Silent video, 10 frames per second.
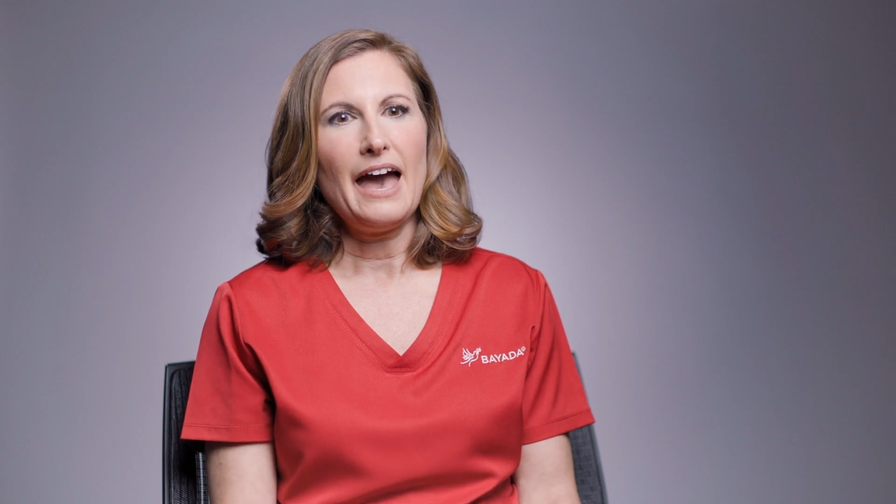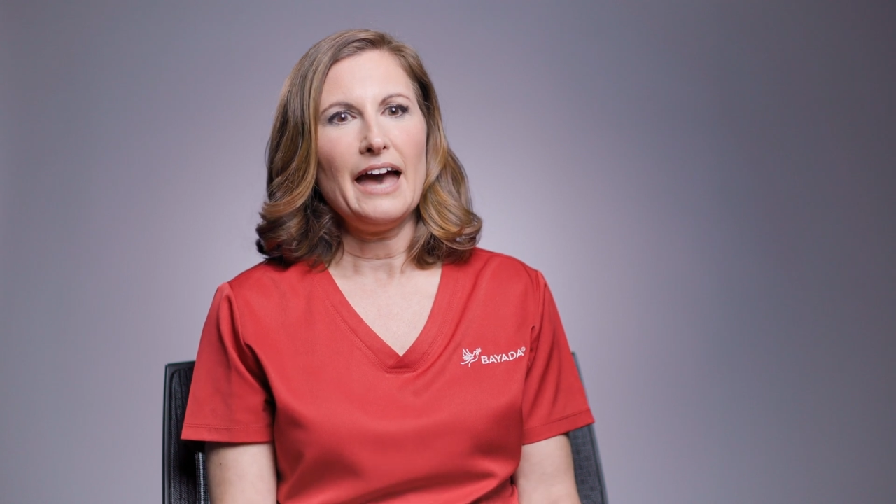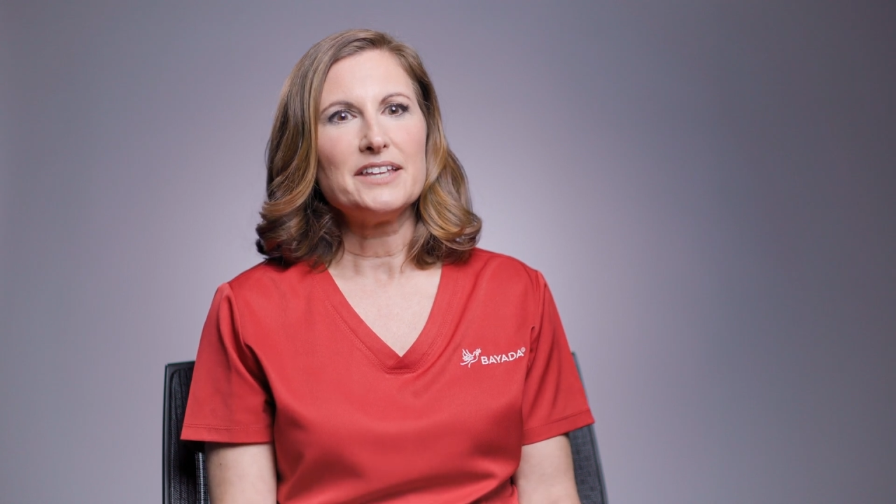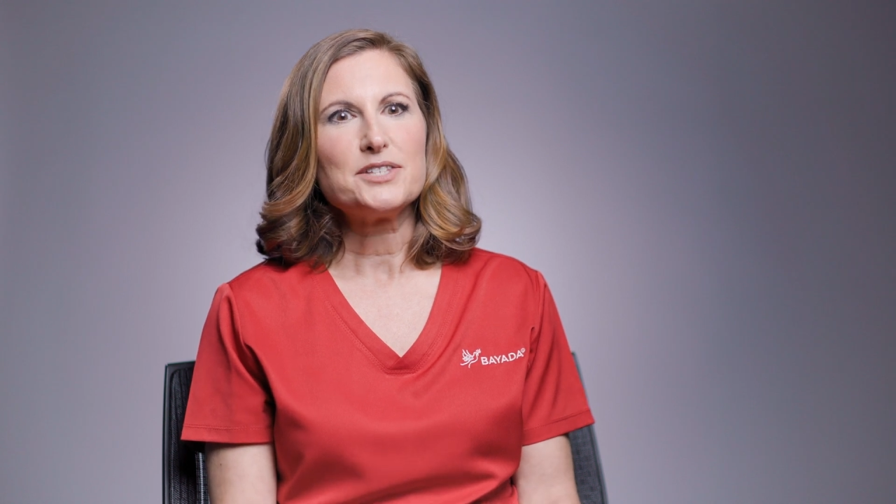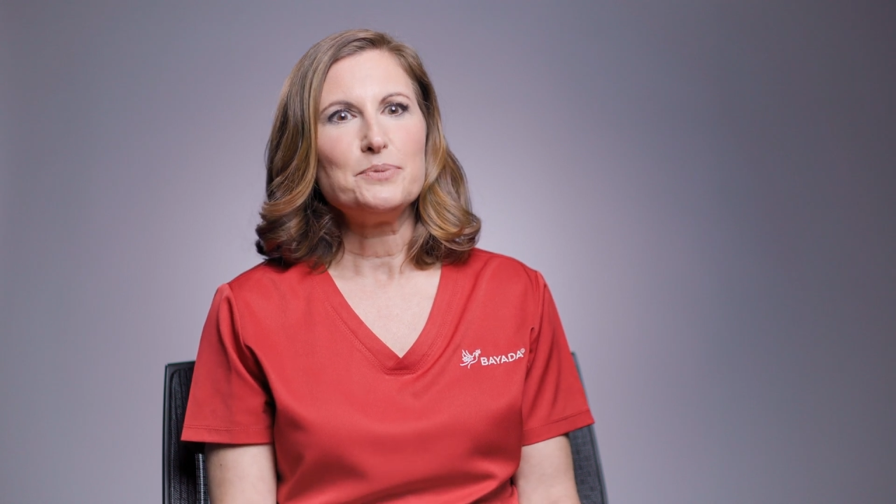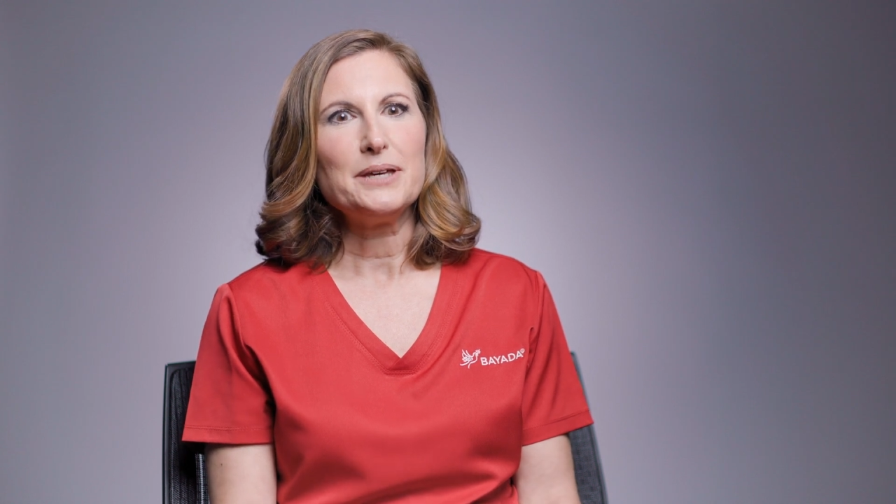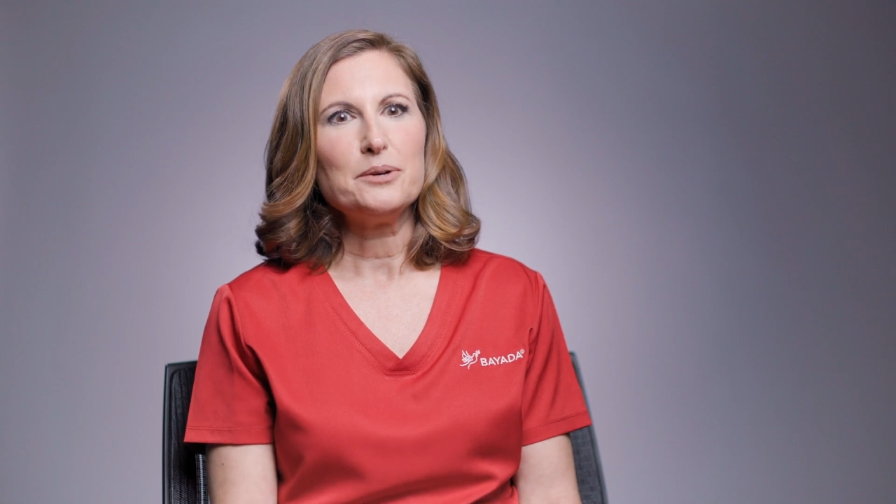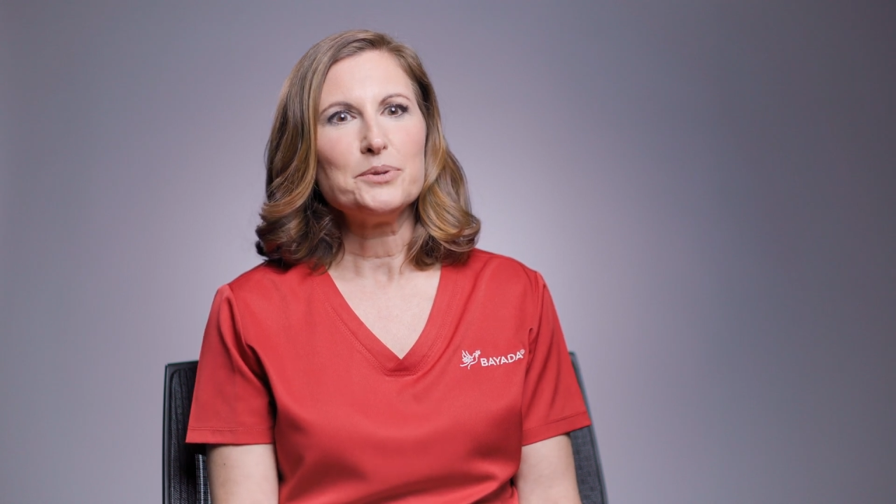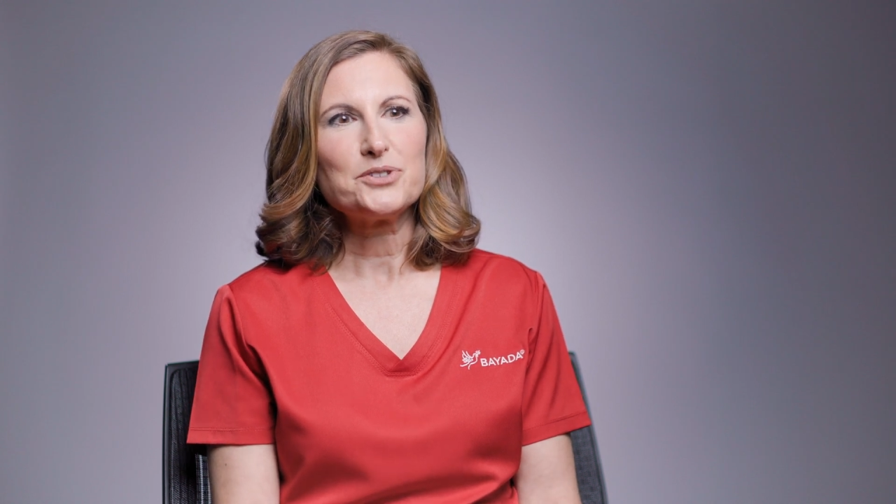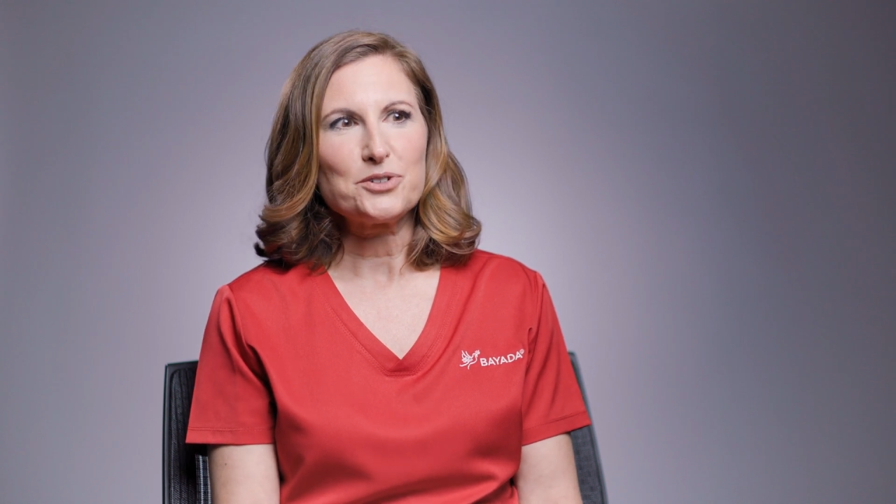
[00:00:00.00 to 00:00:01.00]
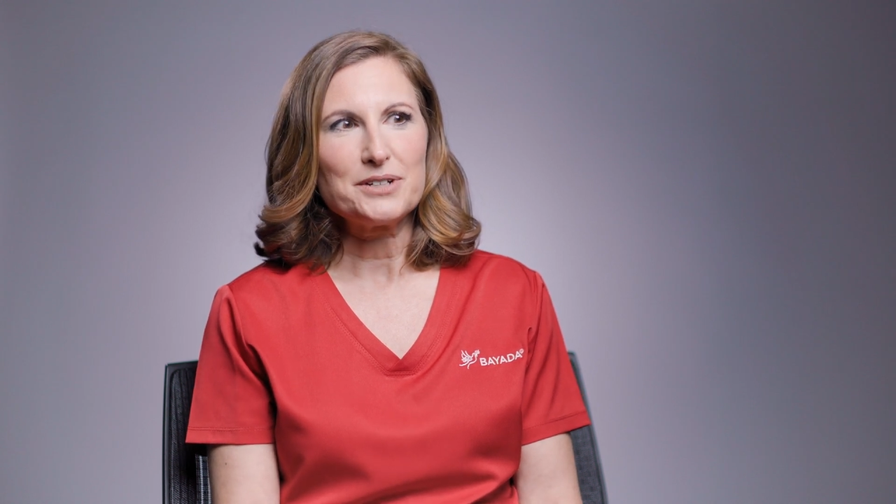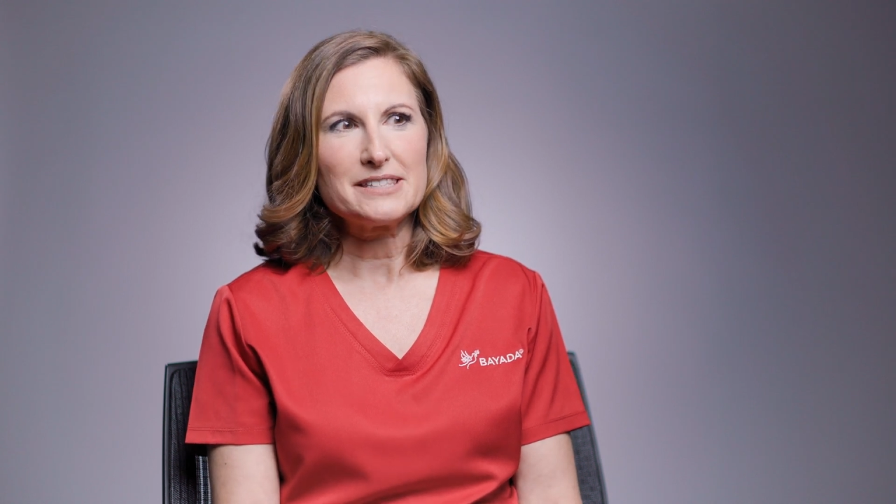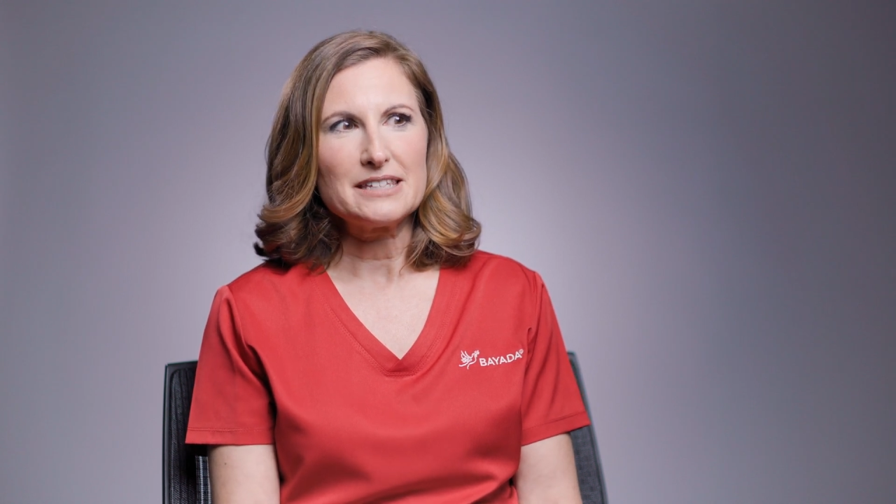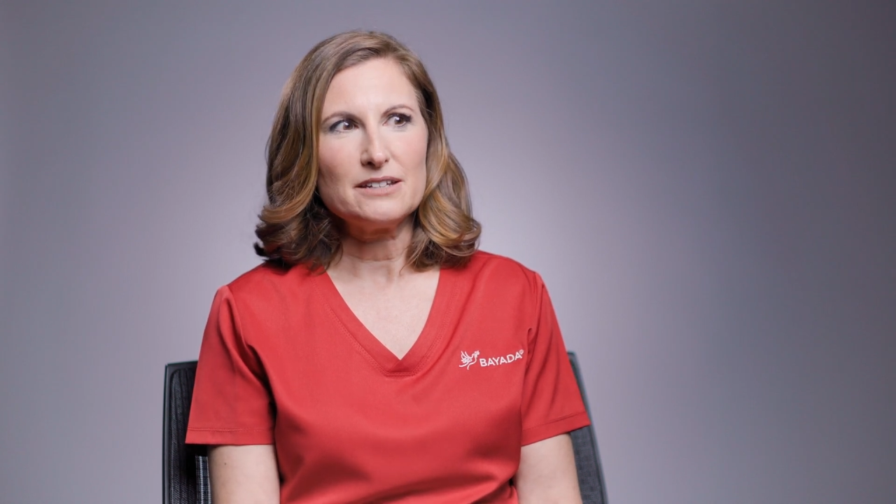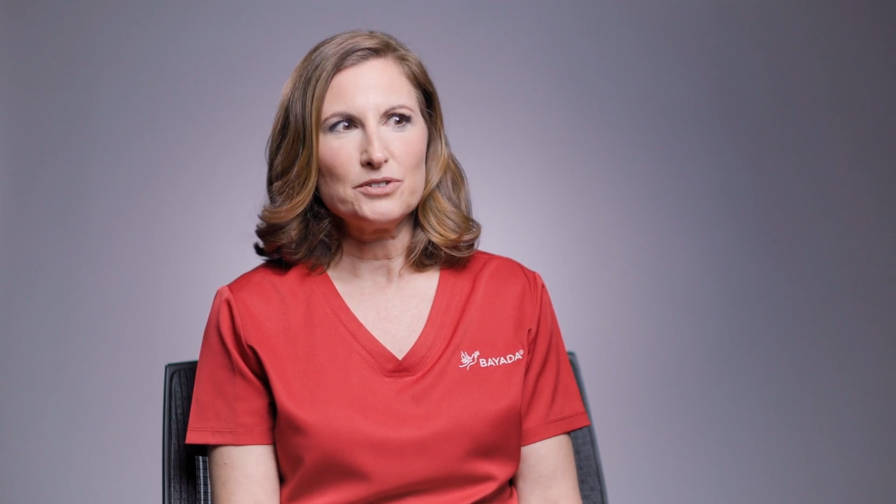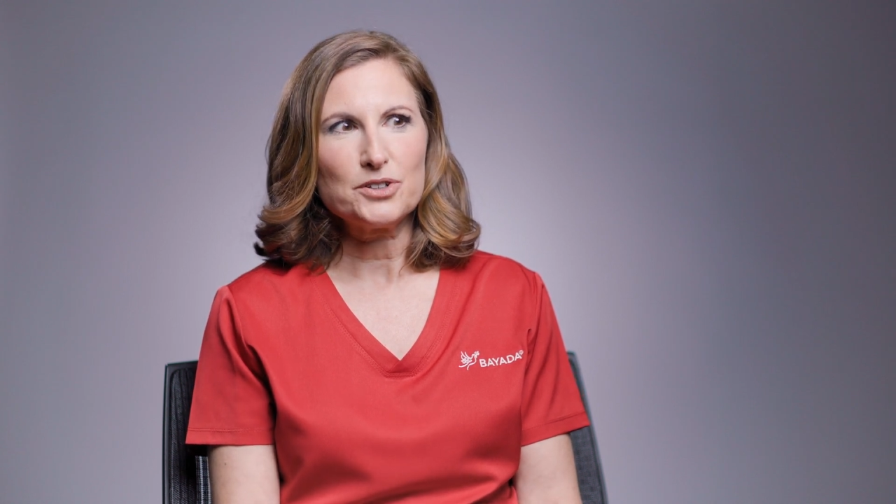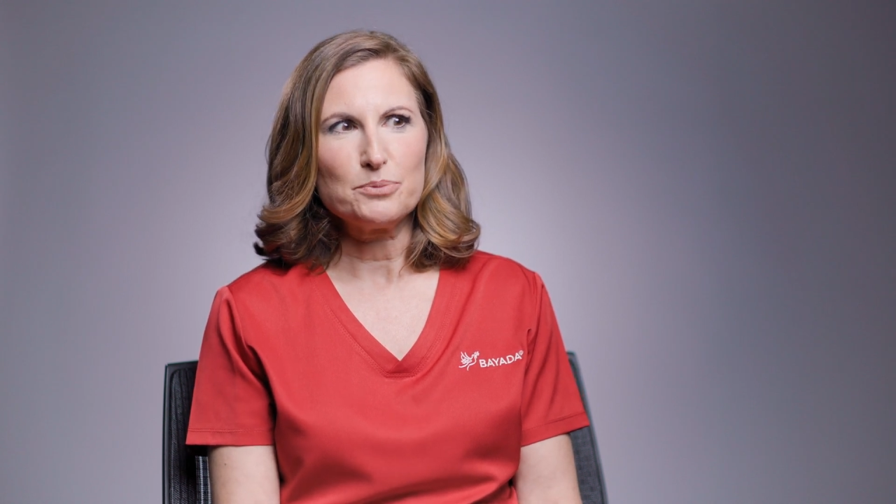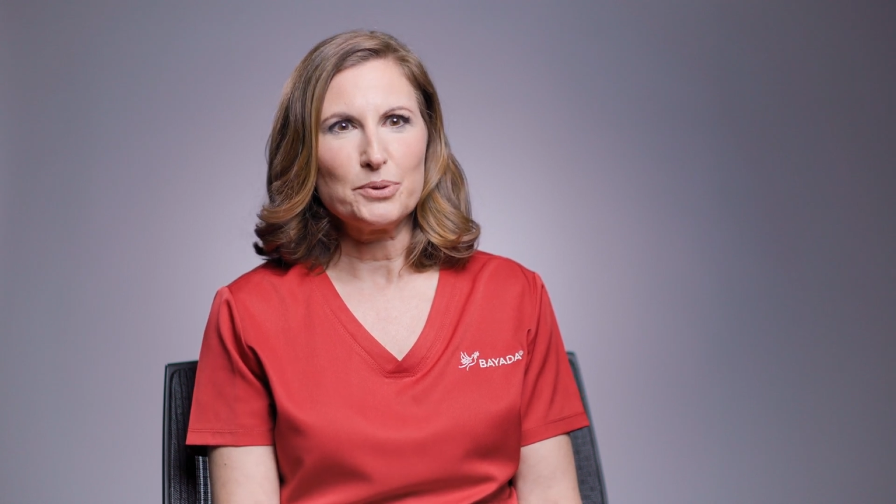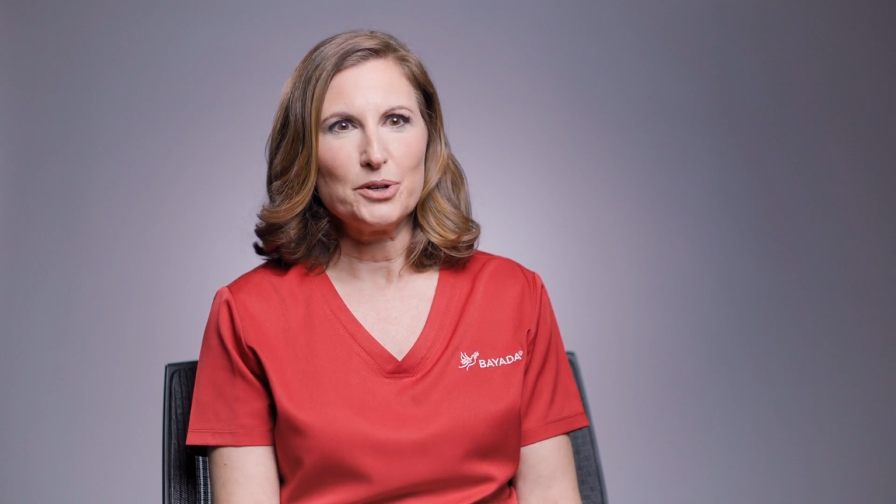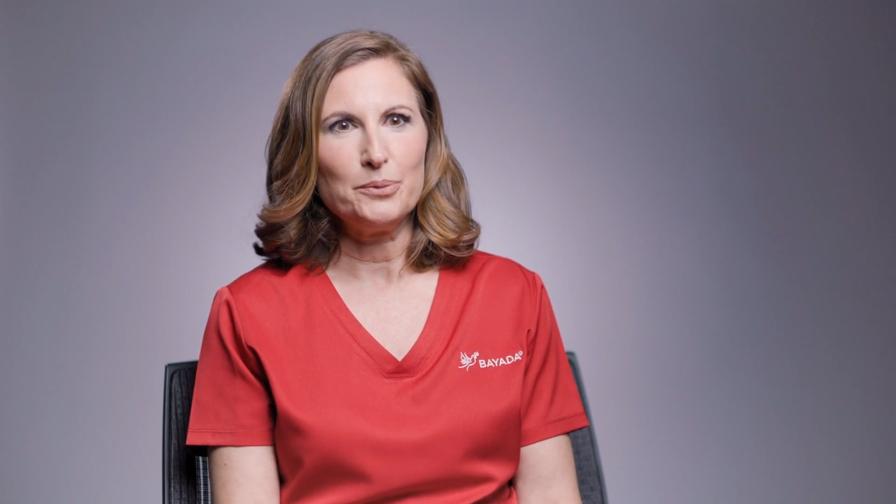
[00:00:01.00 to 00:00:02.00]
and to be able to receive her
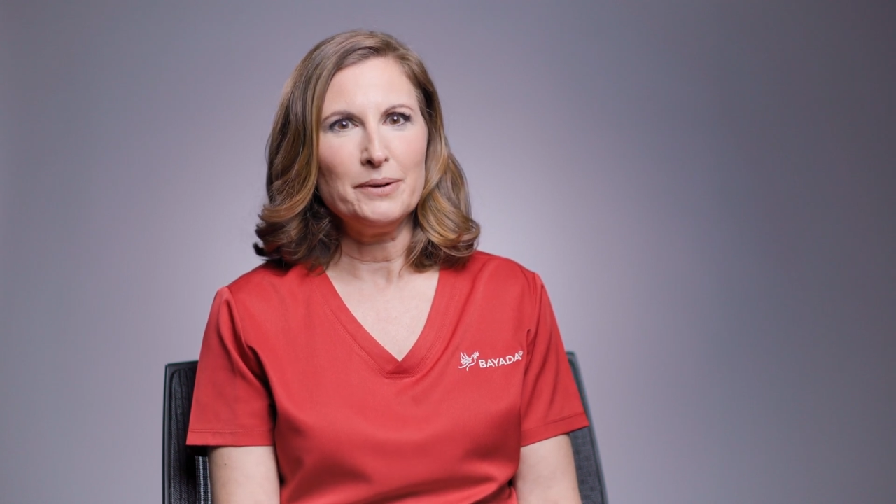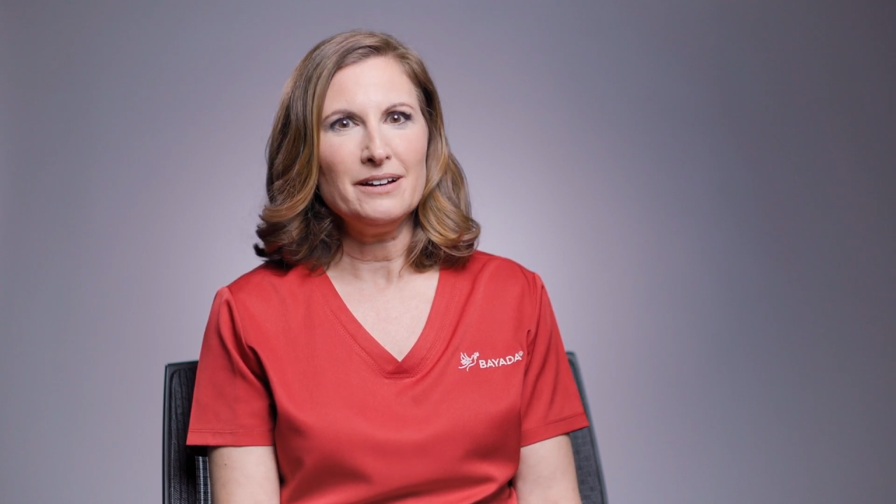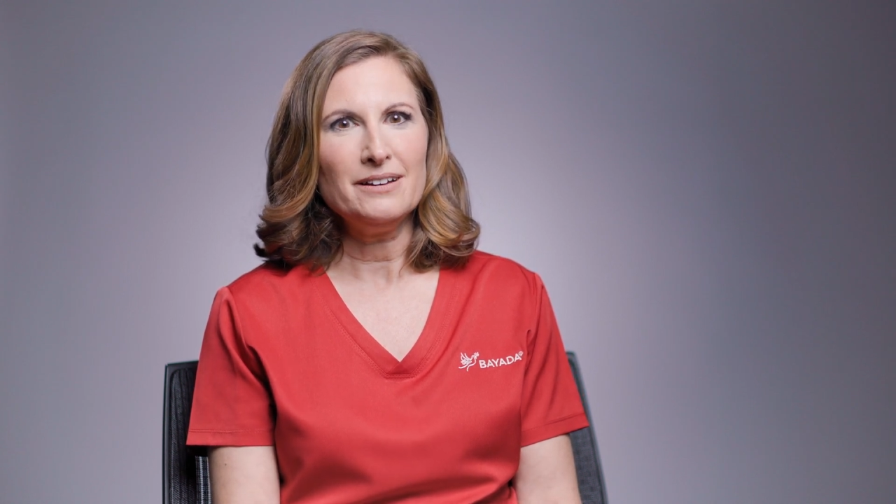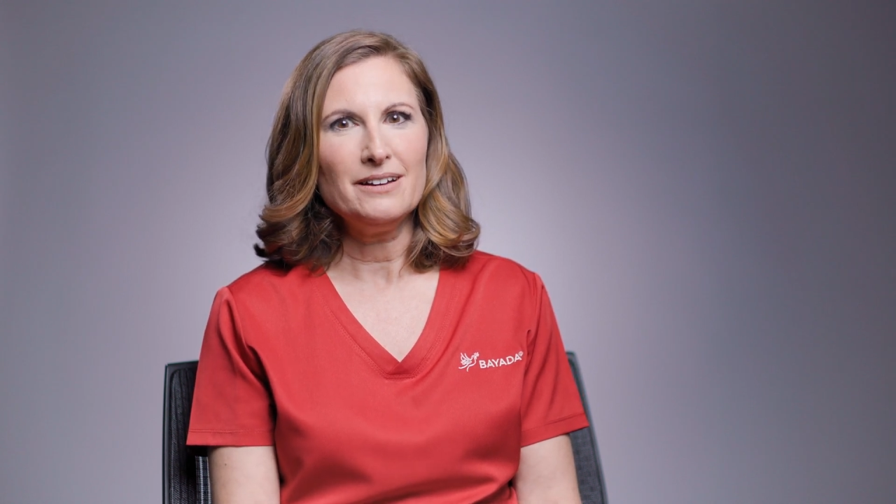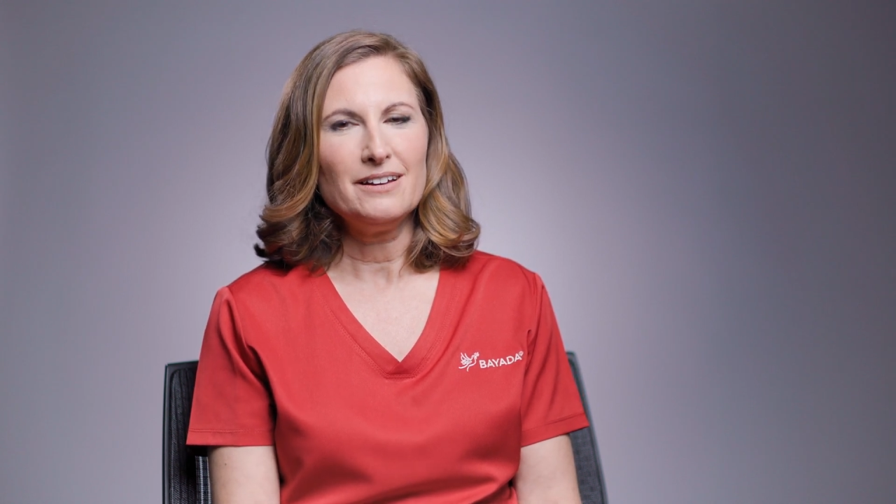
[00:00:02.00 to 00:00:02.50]
diploma,